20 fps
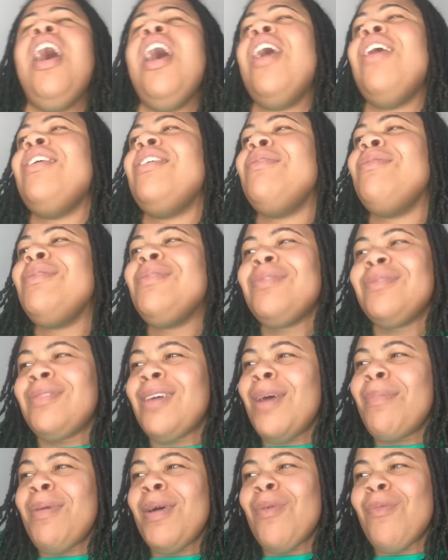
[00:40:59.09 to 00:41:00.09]
And we was
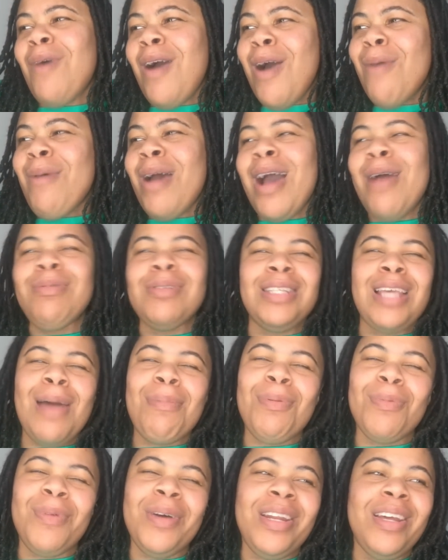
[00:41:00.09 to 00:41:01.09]
up at Walmart. I was
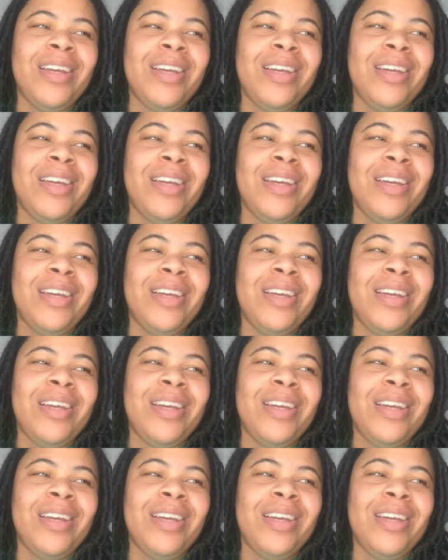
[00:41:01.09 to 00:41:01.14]
shopping with her.